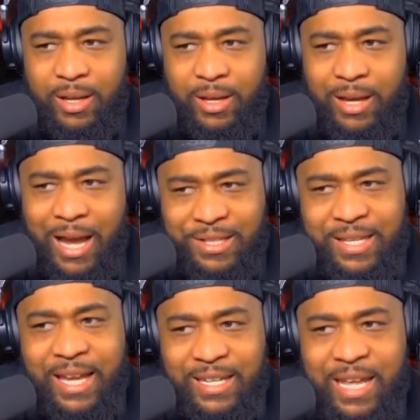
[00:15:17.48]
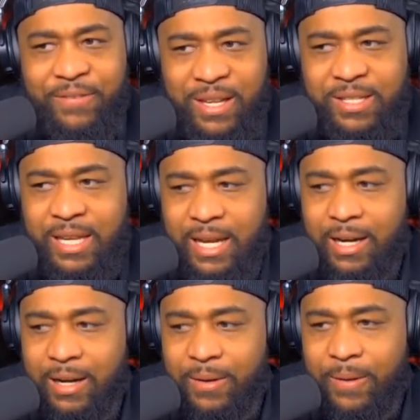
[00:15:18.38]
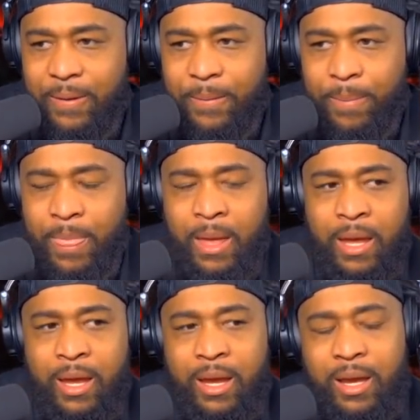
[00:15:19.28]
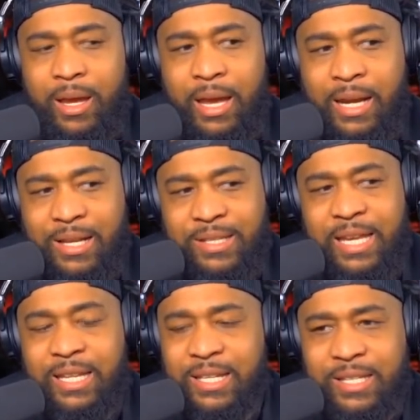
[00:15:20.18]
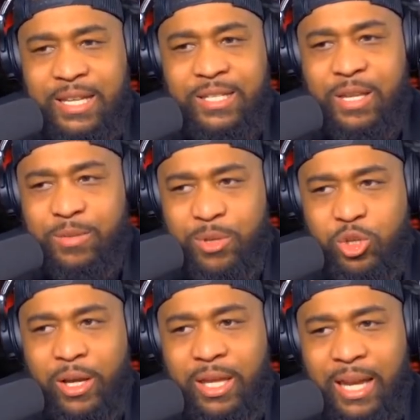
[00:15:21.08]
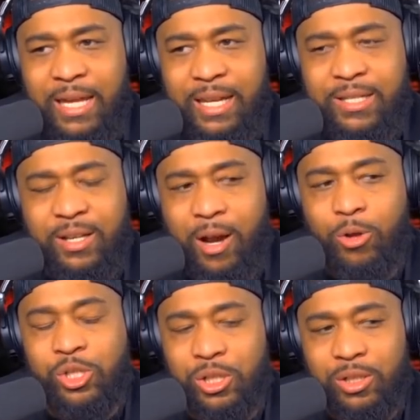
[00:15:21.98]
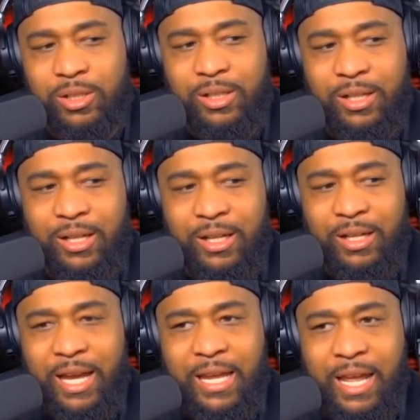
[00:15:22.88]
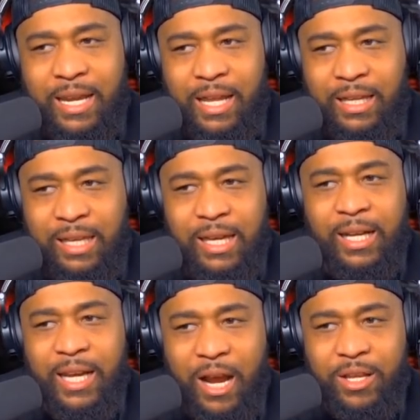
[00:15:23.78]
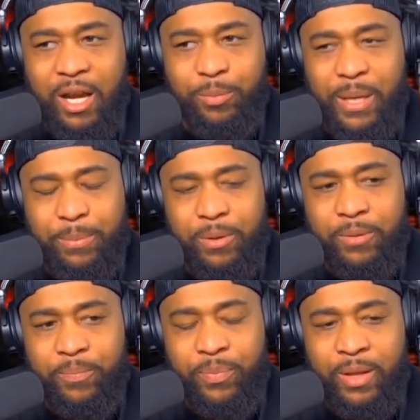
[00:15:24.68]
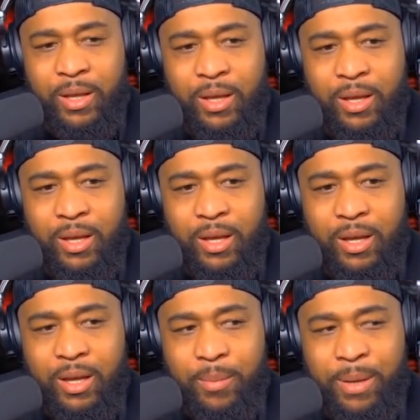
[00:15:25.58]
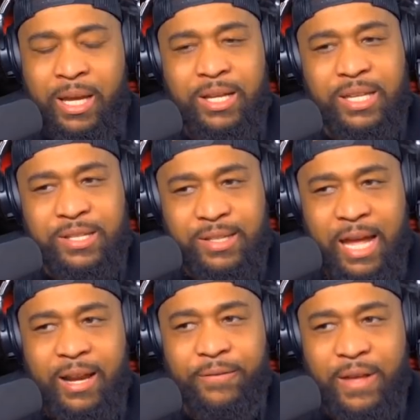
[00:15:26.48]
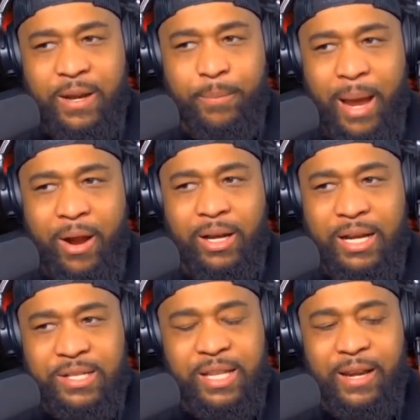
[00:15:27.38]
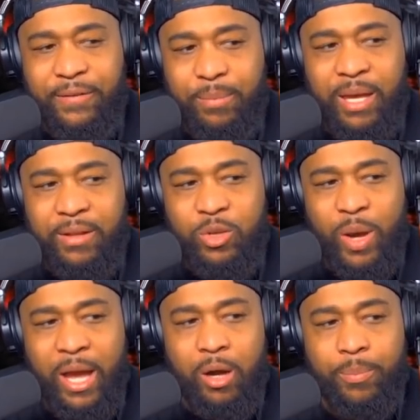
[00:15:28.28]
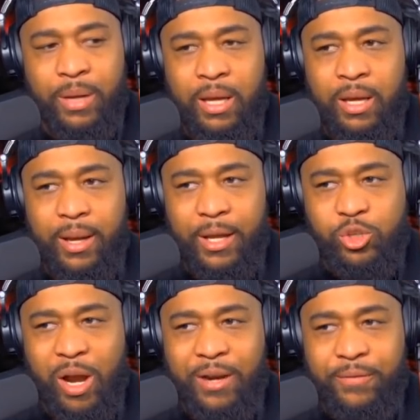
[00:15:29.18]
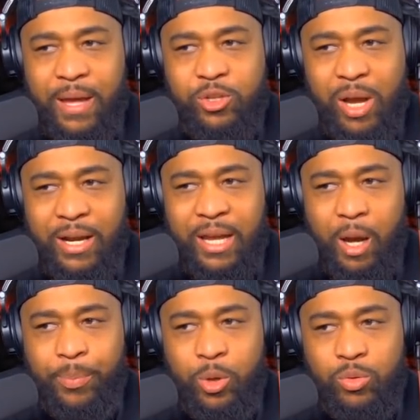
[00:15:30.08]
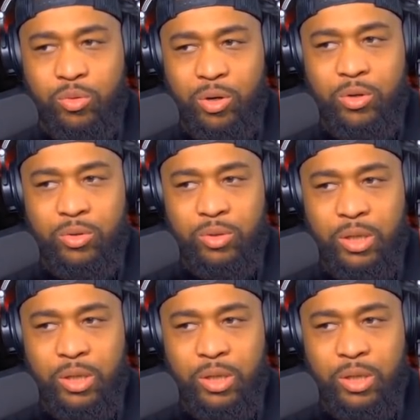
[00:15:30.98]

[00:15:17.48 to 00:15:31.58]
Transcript: I see a deviancy here. And I see this matriculating into culture and killing our young people. Because instead of in America, instead of them getting you help and trying to help you through